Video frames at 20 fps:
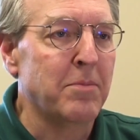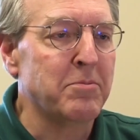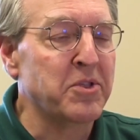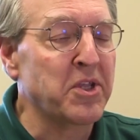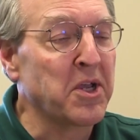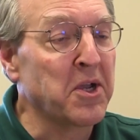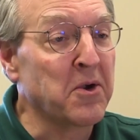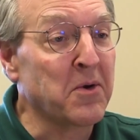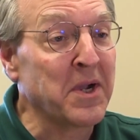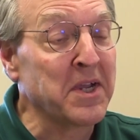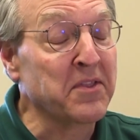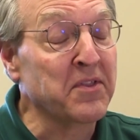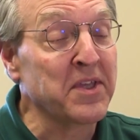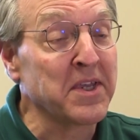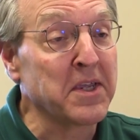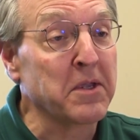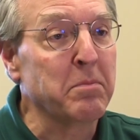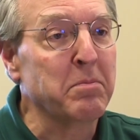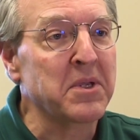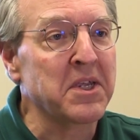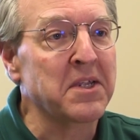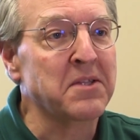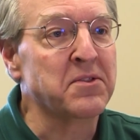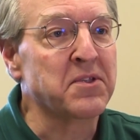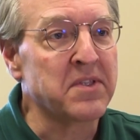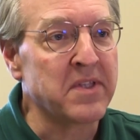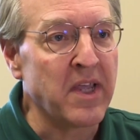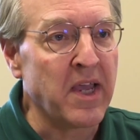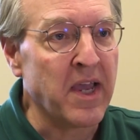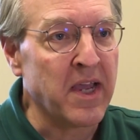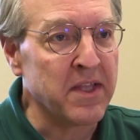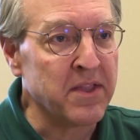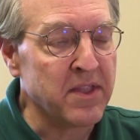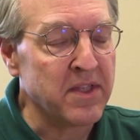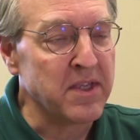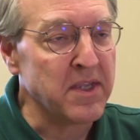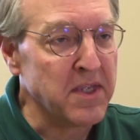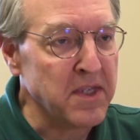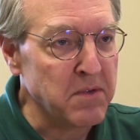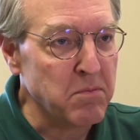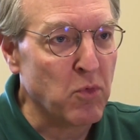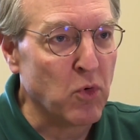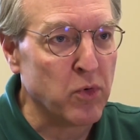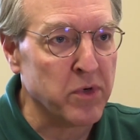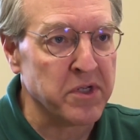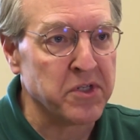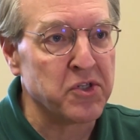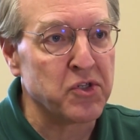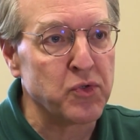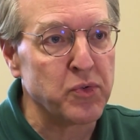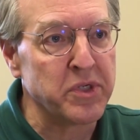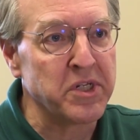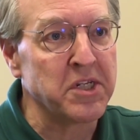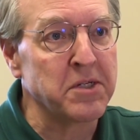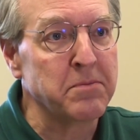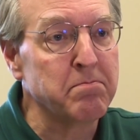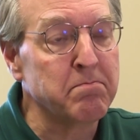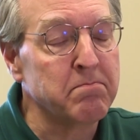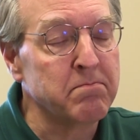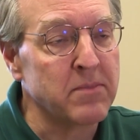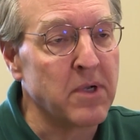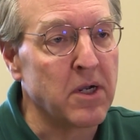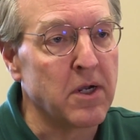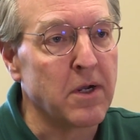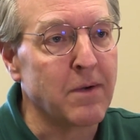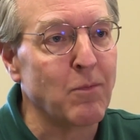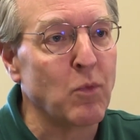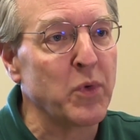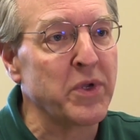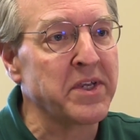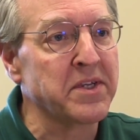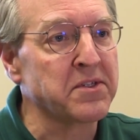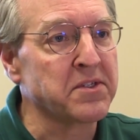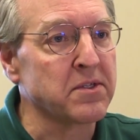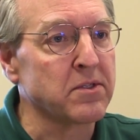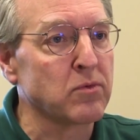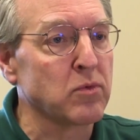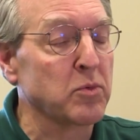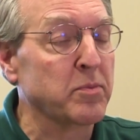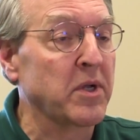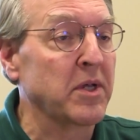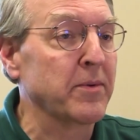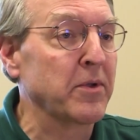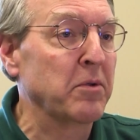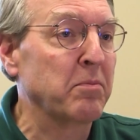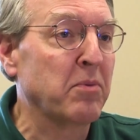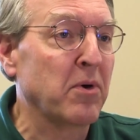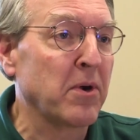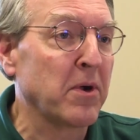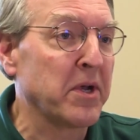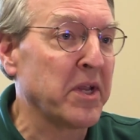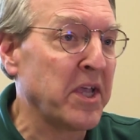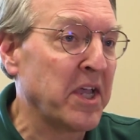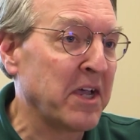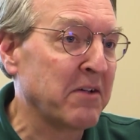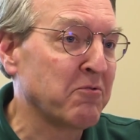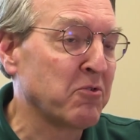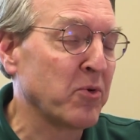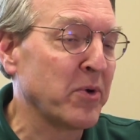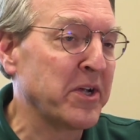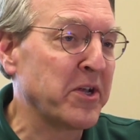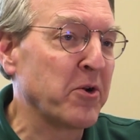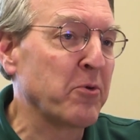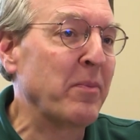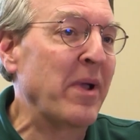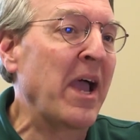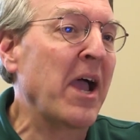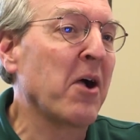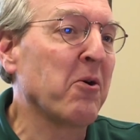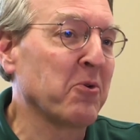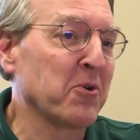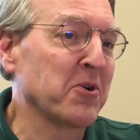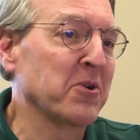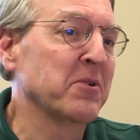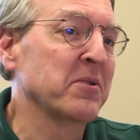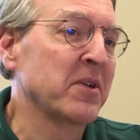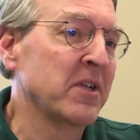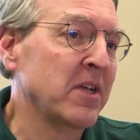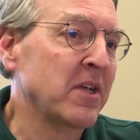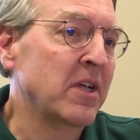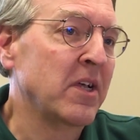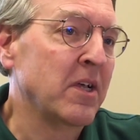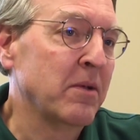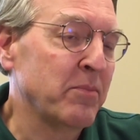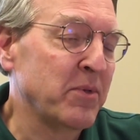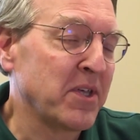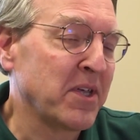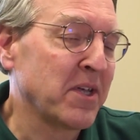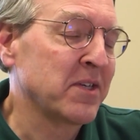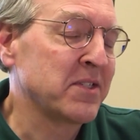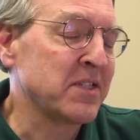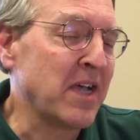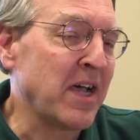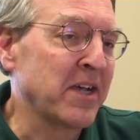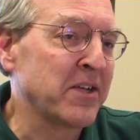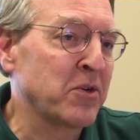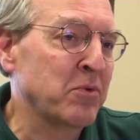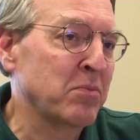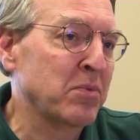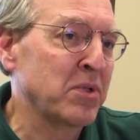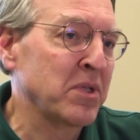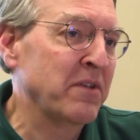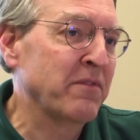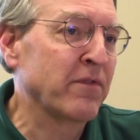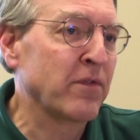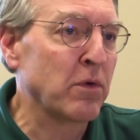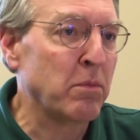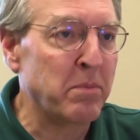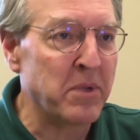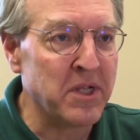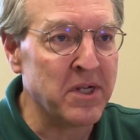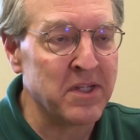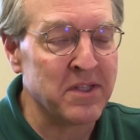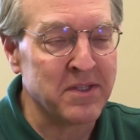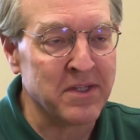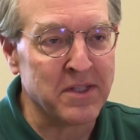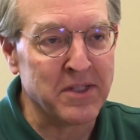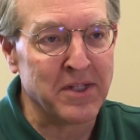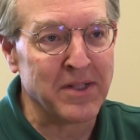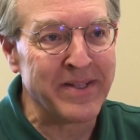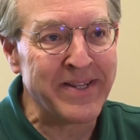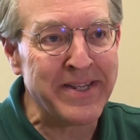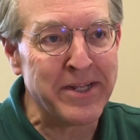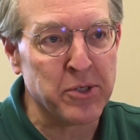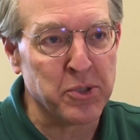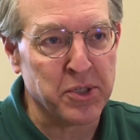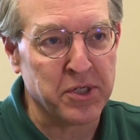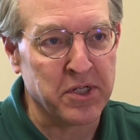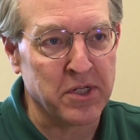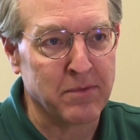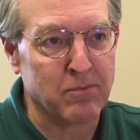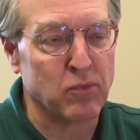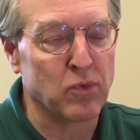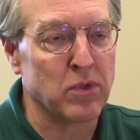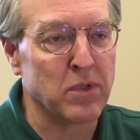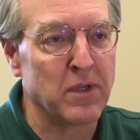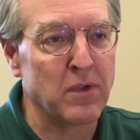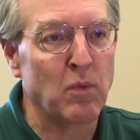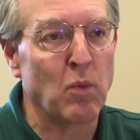inclusion of Amendment 2 indicates a shift in the Indiana Republican Party in favor of a more extreme faction. I don't believe for a minute that the leadership really